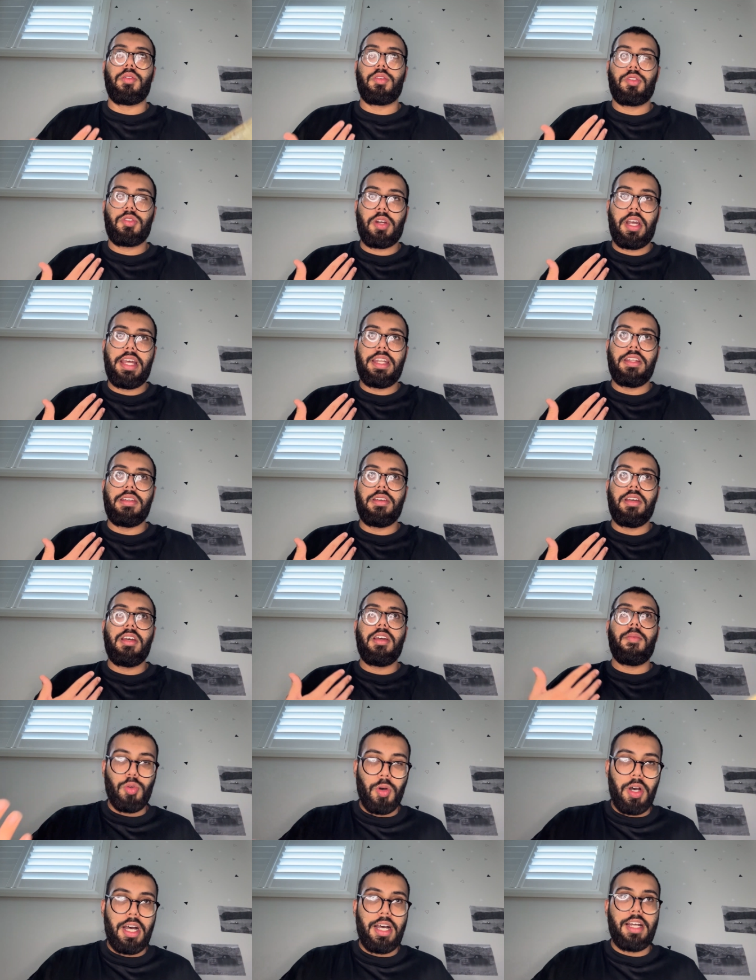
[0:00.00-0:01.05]
trying
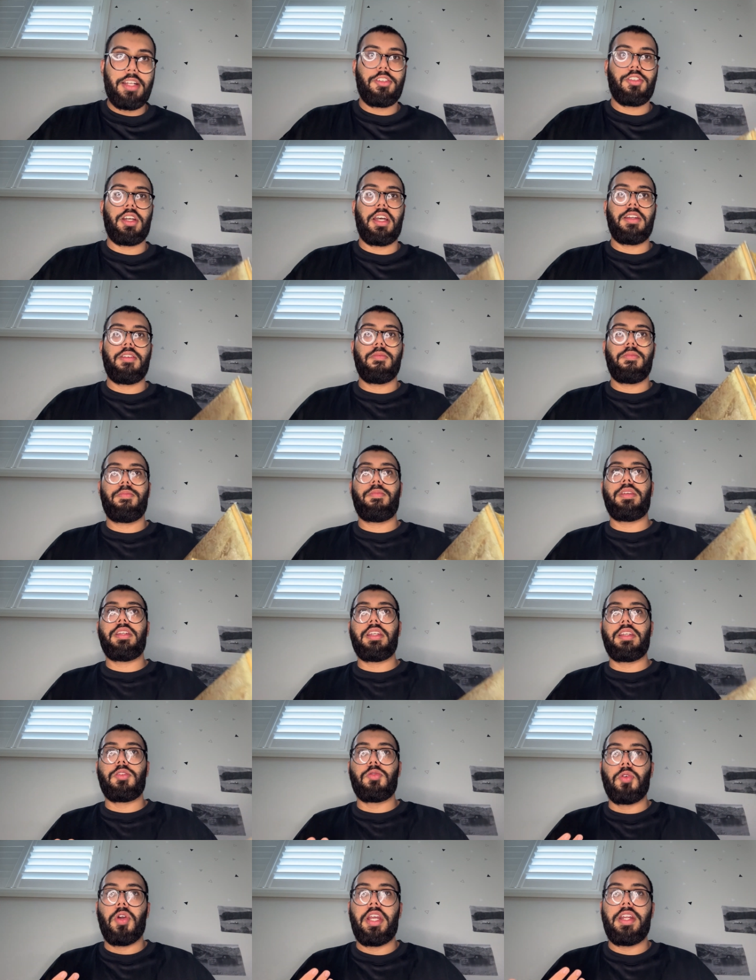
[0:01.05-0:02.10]
to
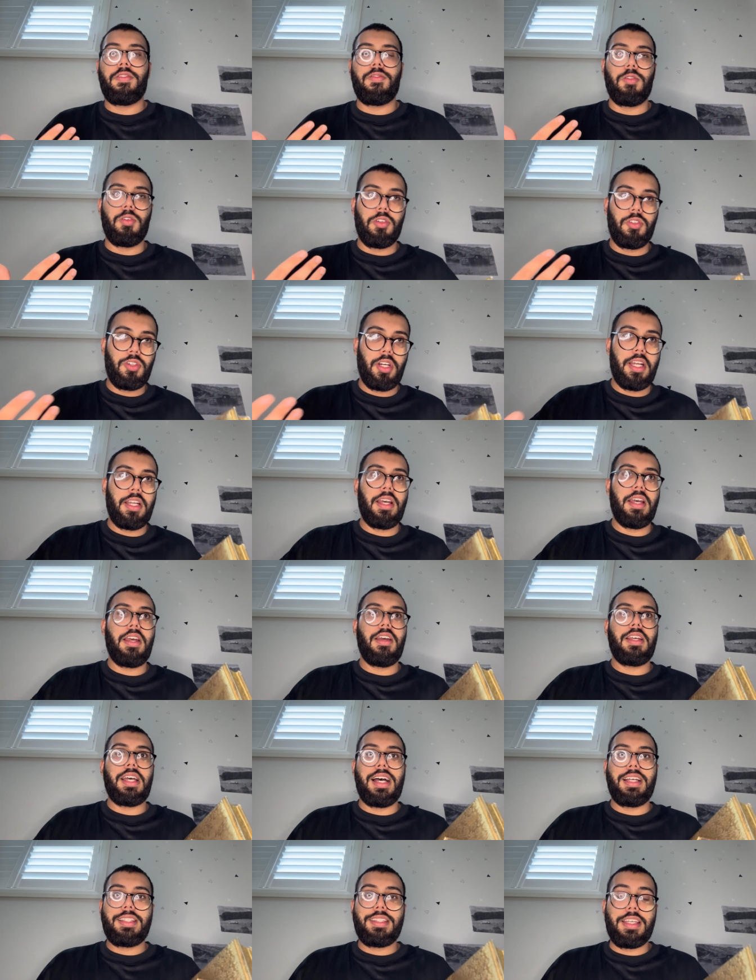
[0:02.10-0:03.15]
be grateful, trying to
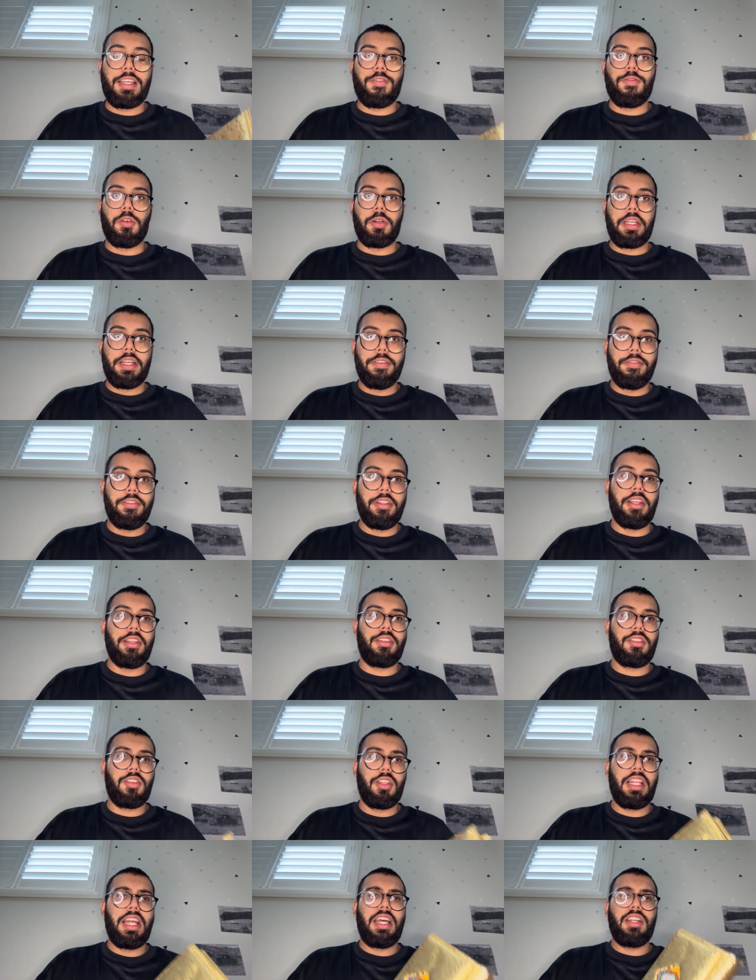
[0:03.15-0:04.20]
seek forgiveness.
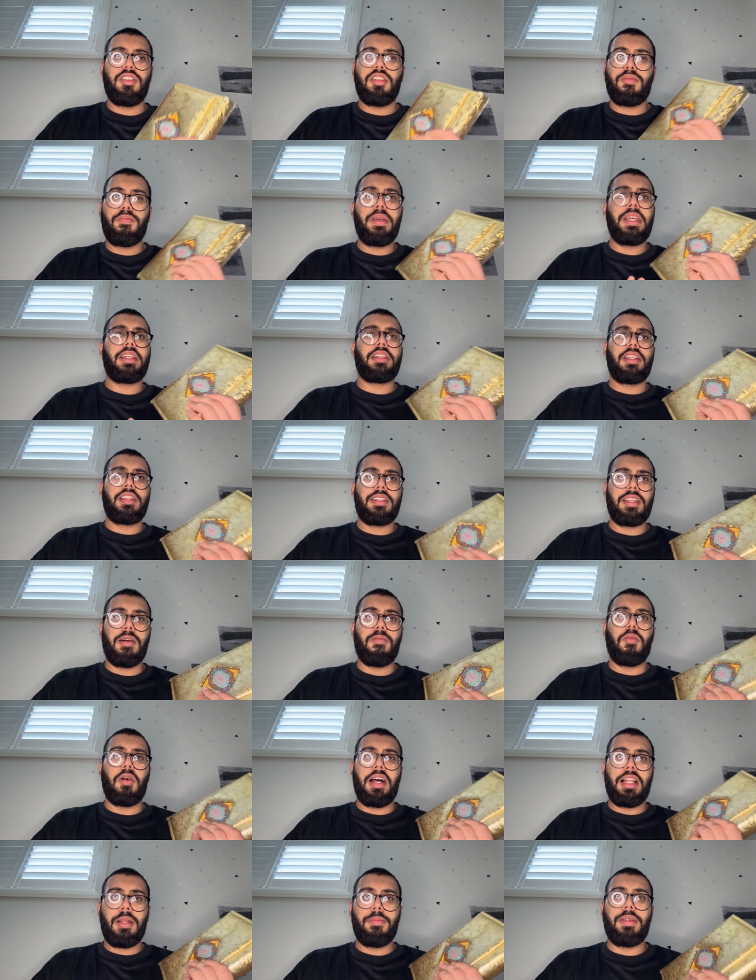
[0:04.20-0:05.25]
So then I just pick this up
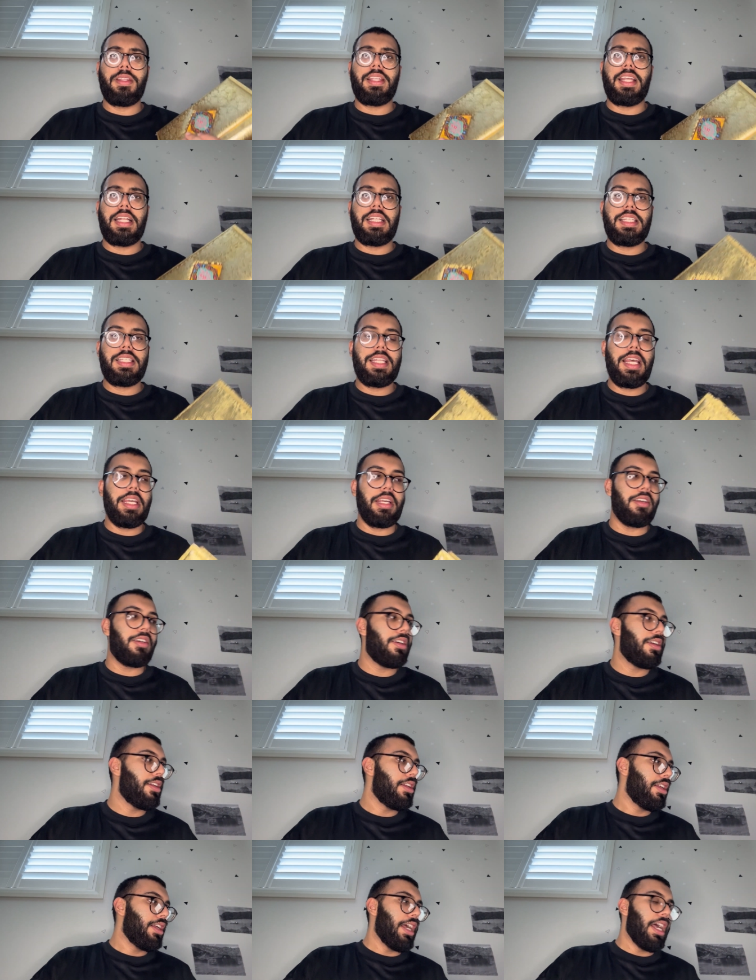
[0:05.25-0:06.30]
while I'm in that state,
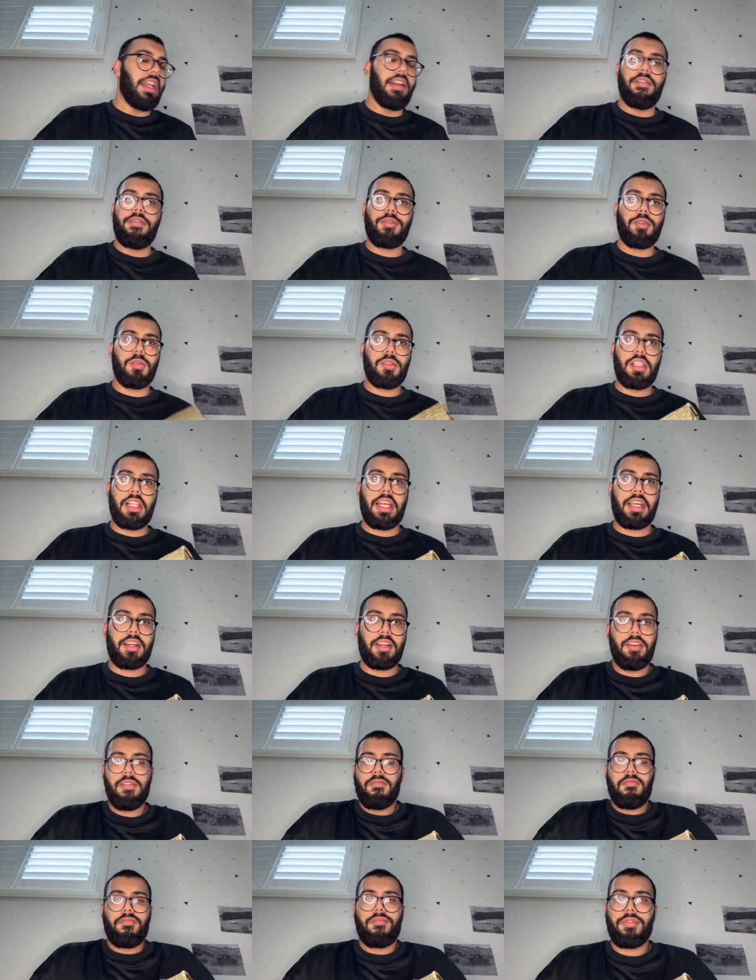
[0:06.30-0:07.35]
and it feels
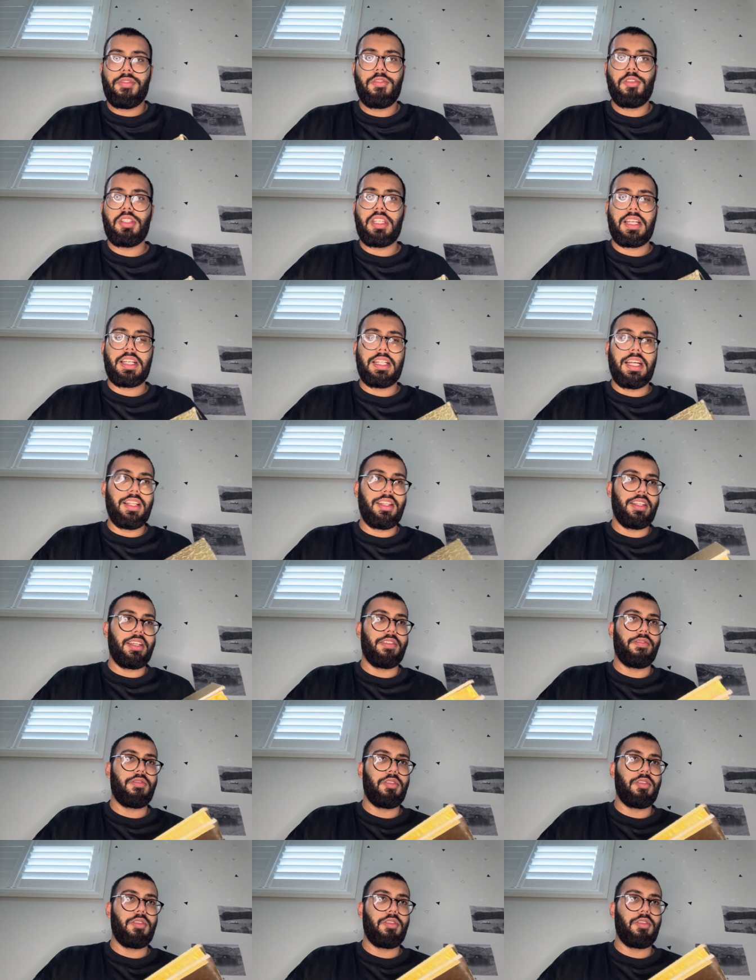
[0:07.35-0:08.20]
like nothing.